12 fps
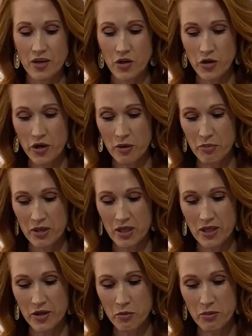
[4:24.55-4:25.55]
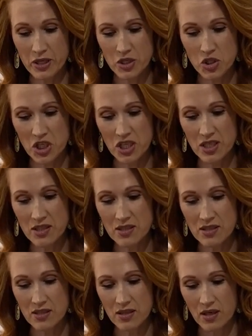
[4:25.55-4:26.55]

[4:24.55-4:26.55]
you're gonna put a little bit of cheese